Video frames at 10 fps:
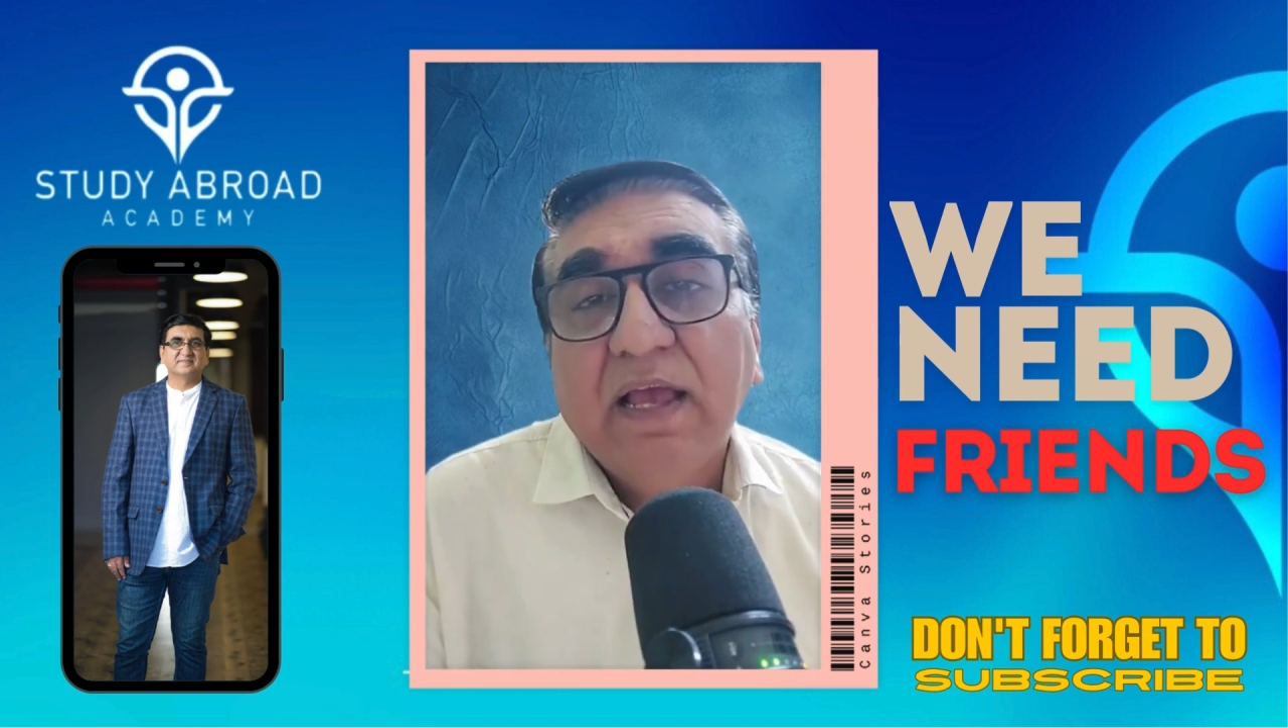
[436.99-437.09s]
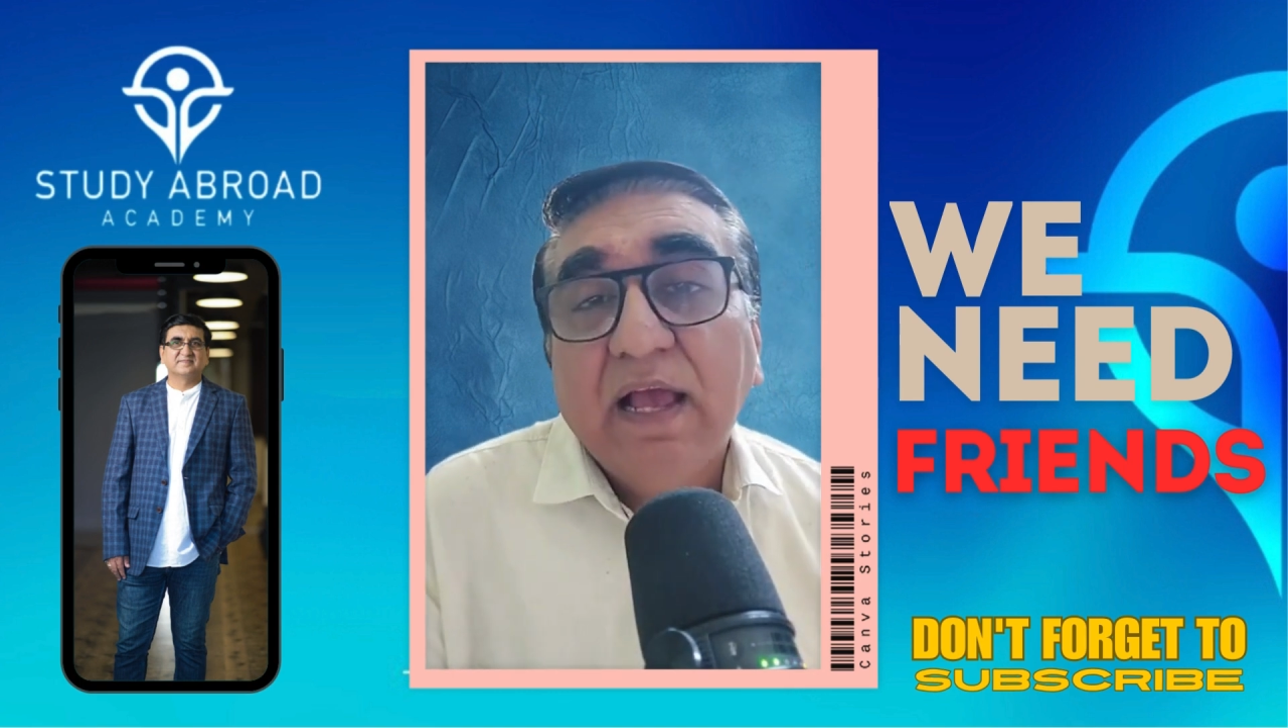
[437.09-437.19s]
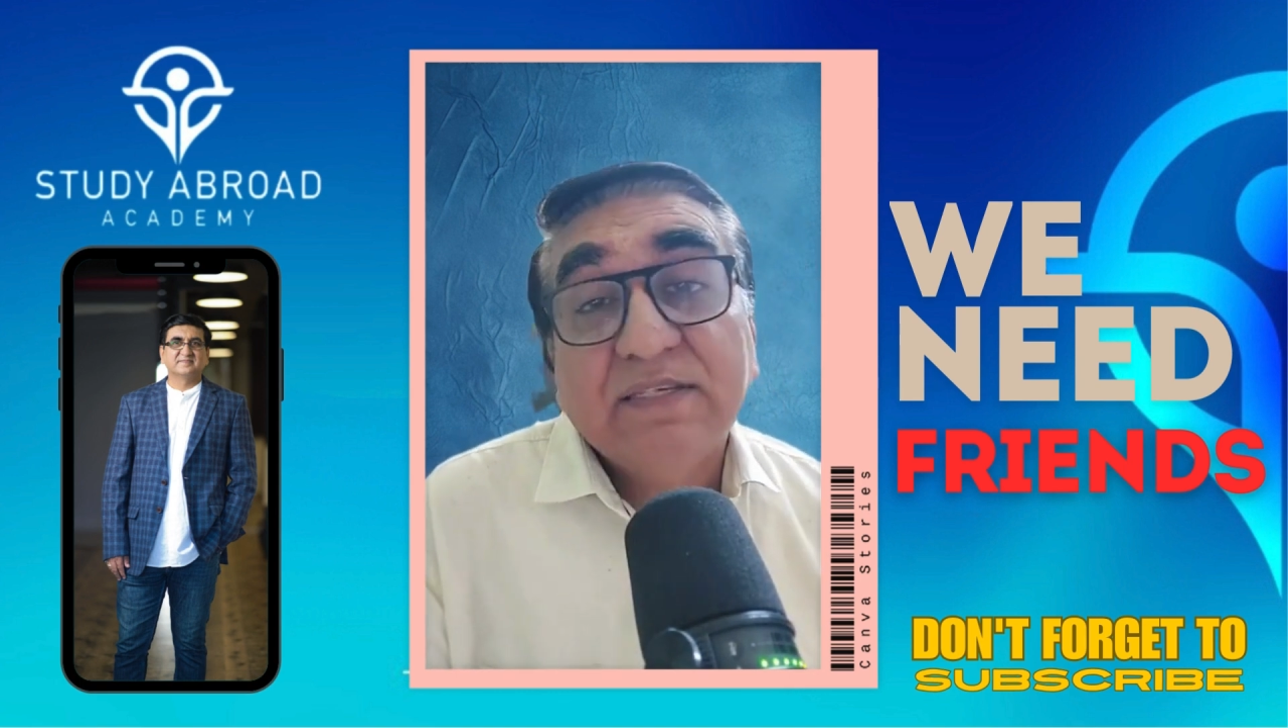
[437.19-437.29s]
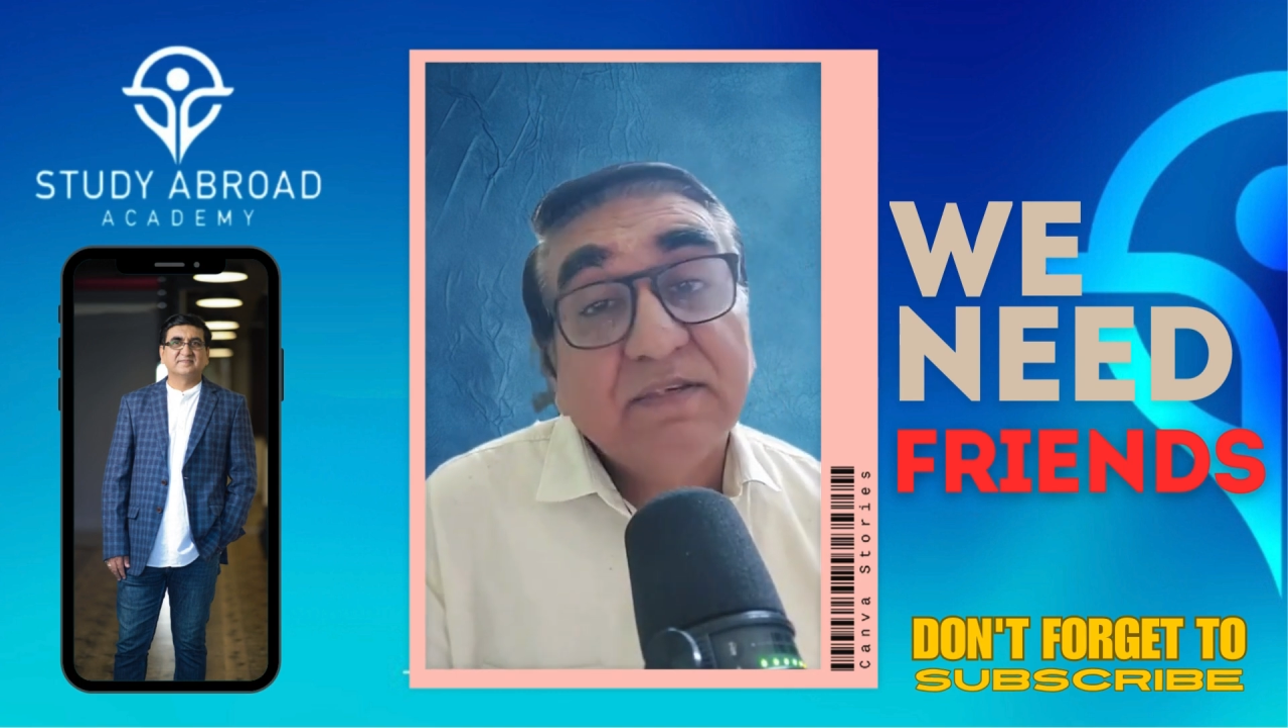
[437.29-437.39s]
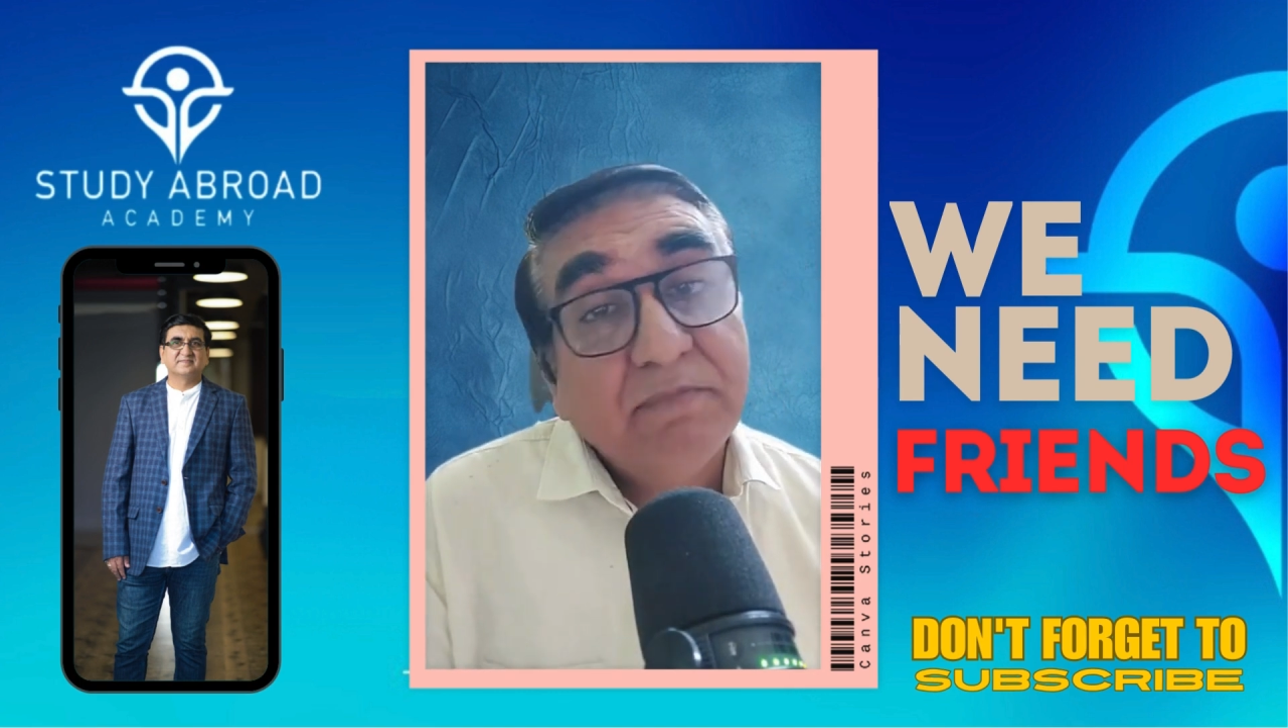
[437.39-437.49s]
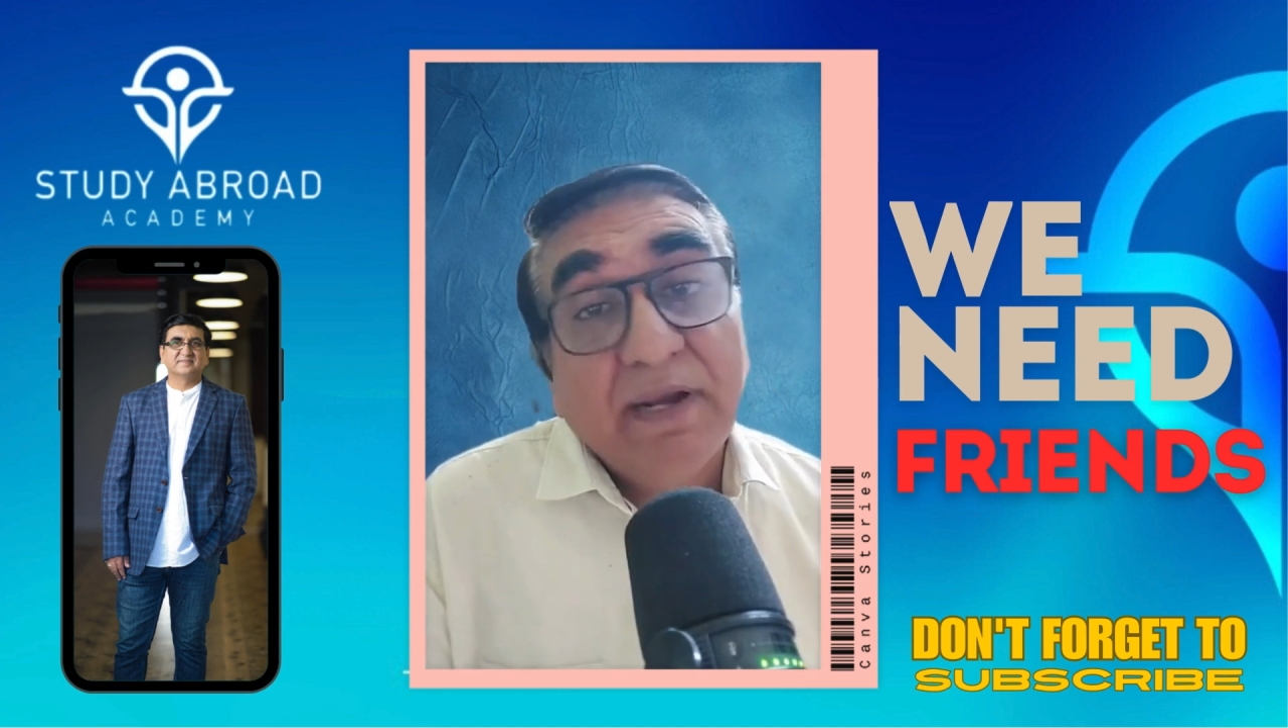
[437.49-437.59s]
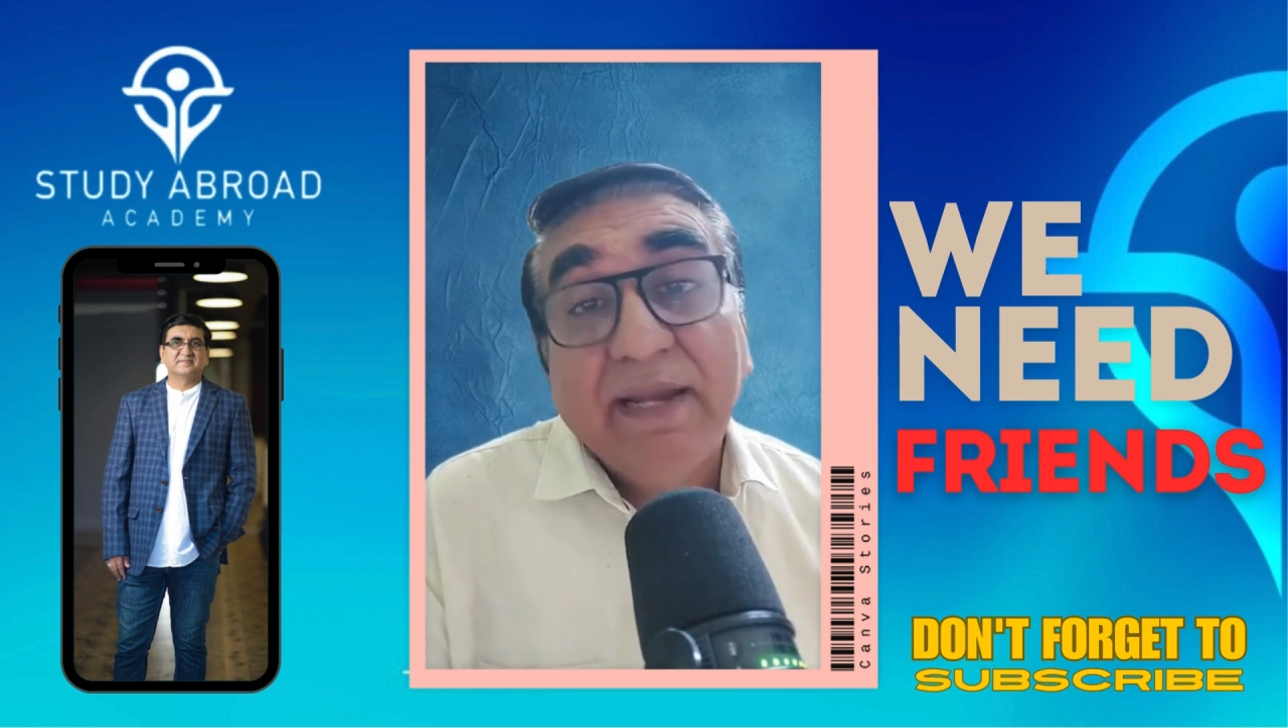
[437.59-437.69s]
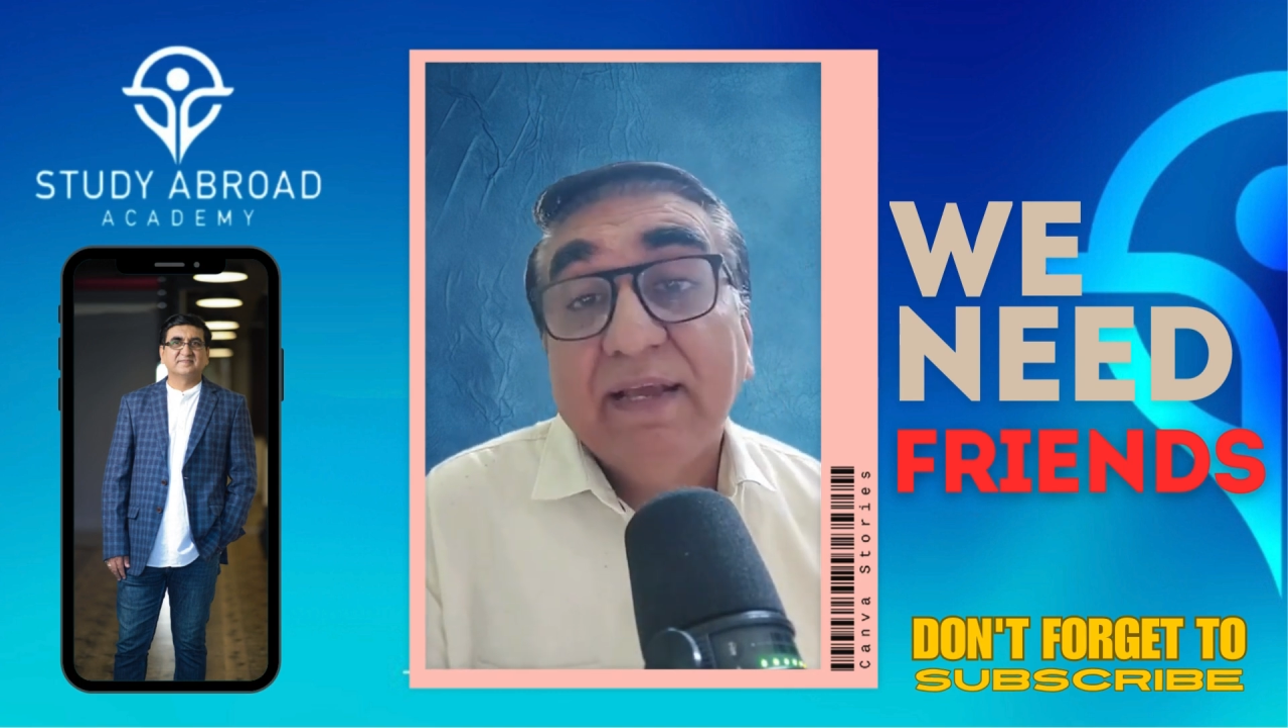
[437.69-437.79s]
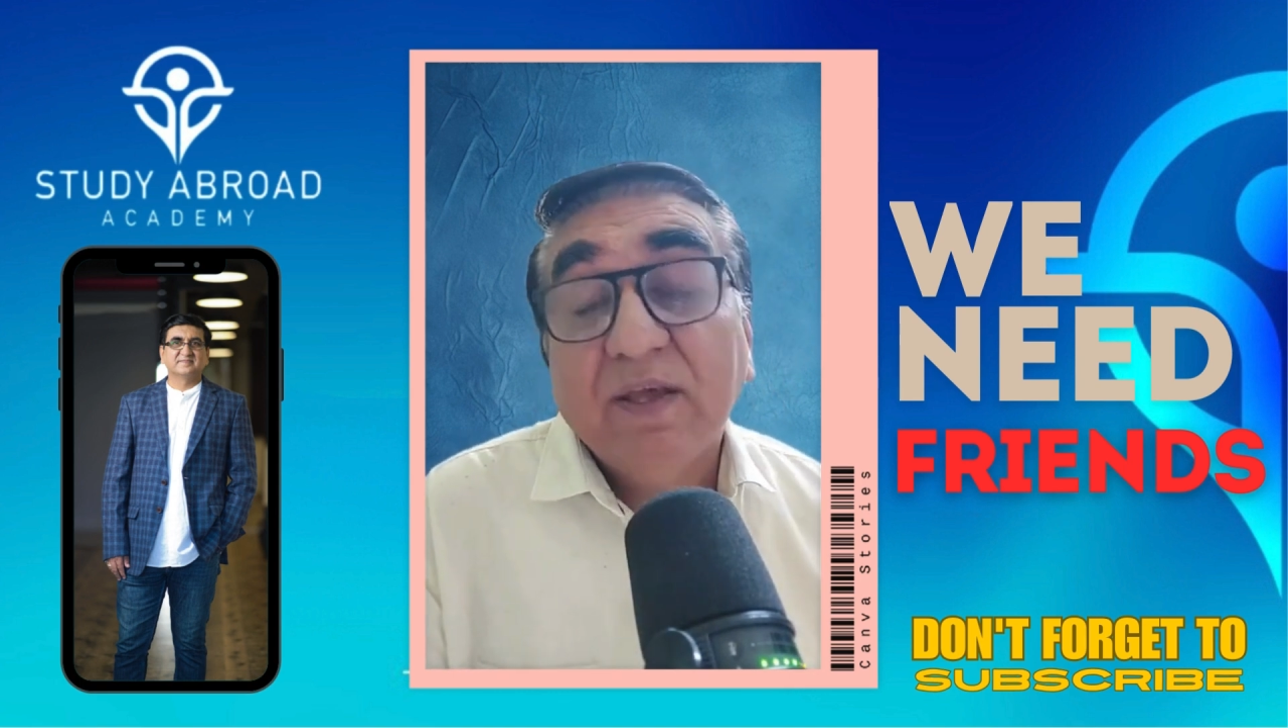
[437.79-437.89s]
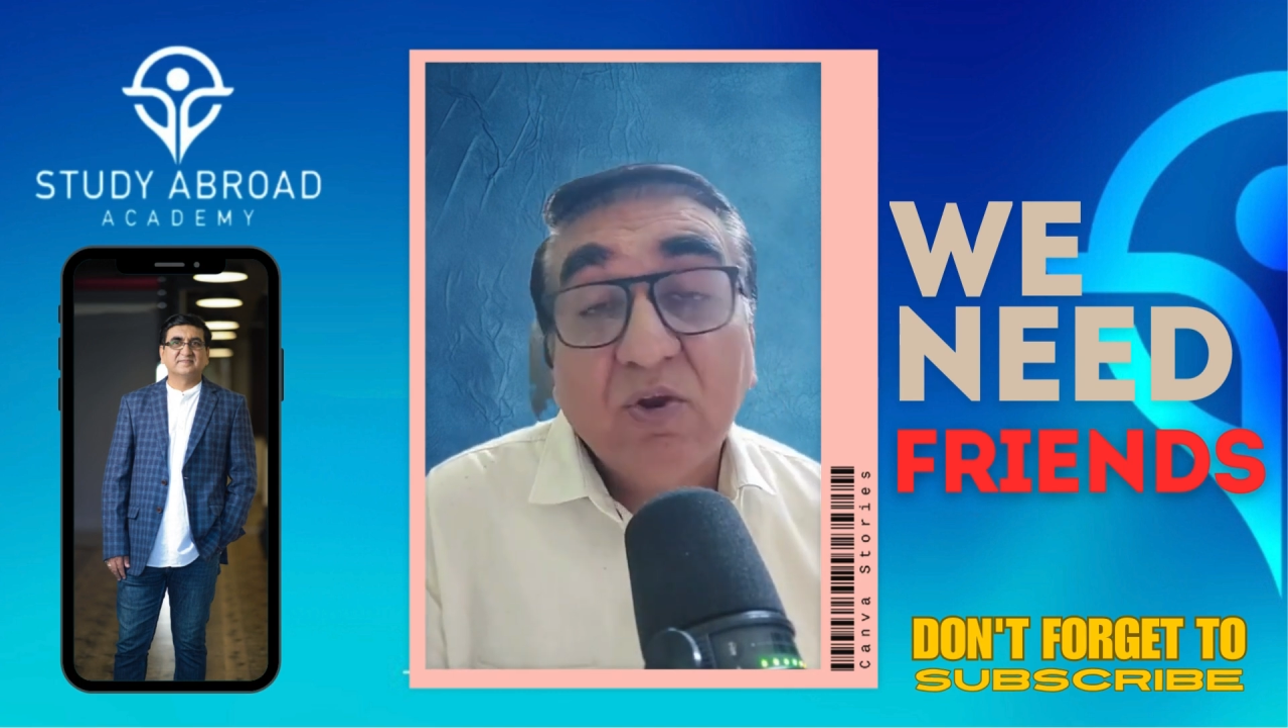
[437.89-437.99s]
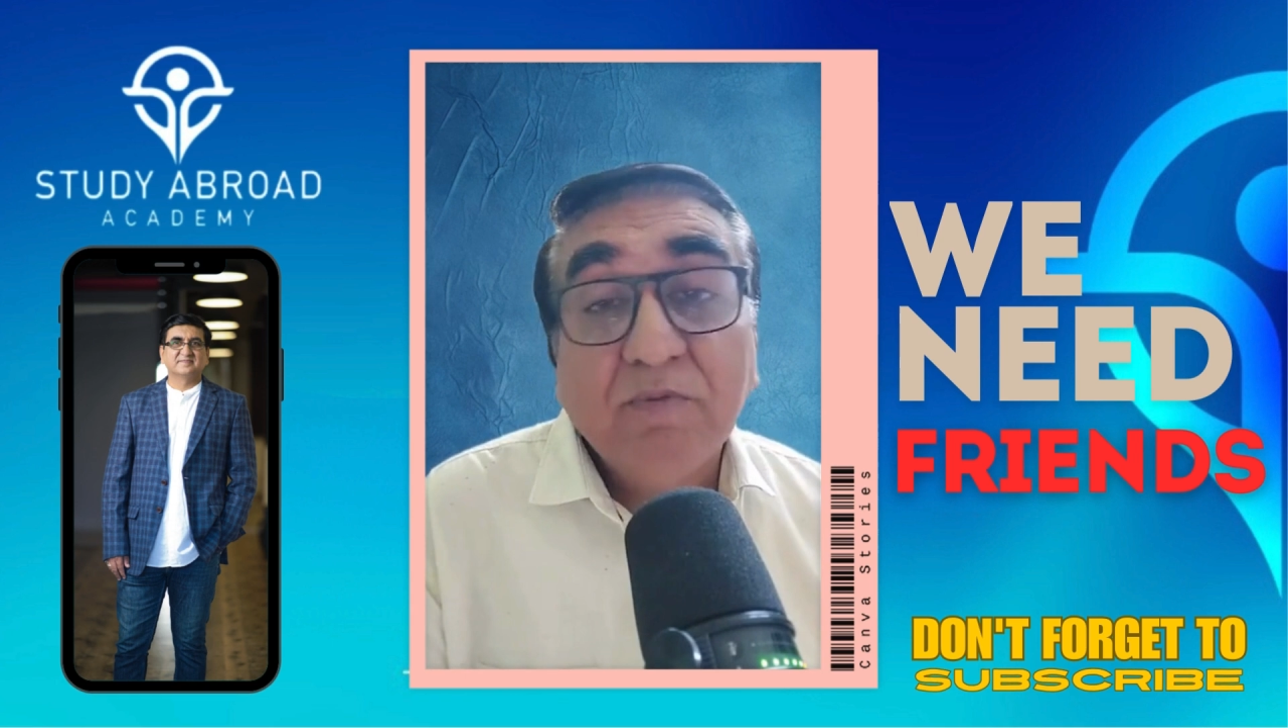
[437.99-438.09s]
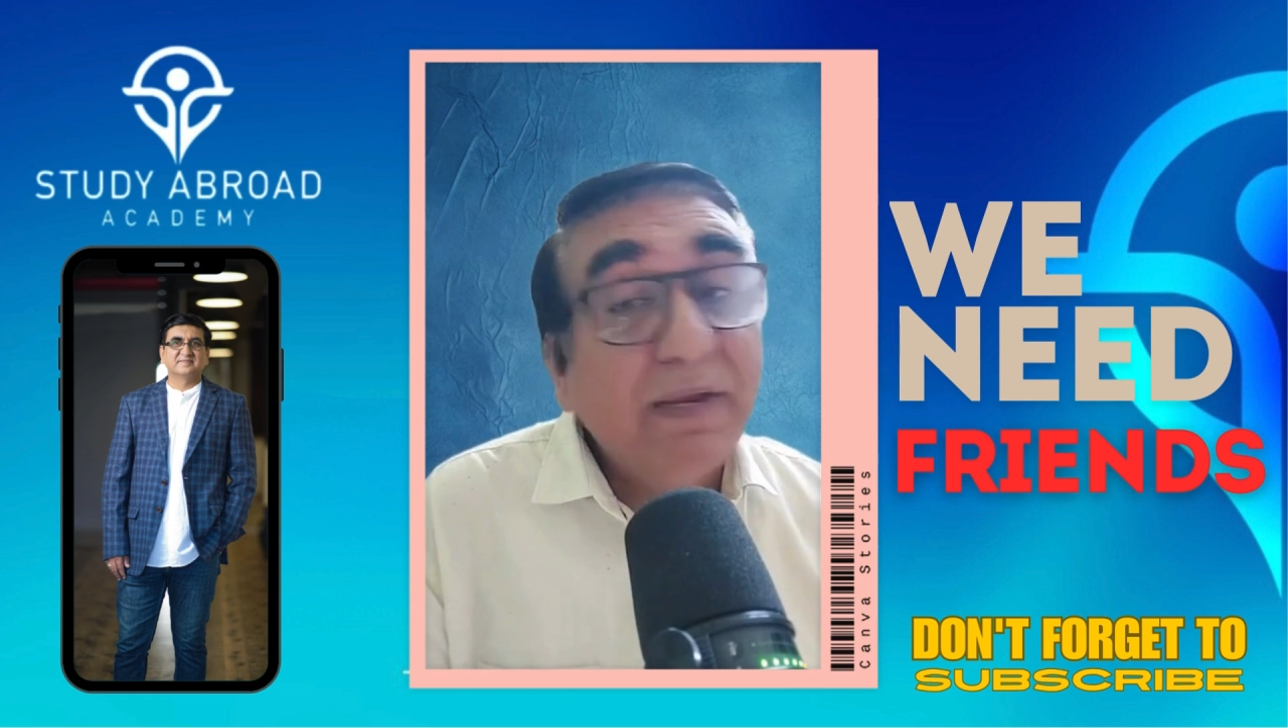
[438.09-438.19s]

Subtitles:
has a medical or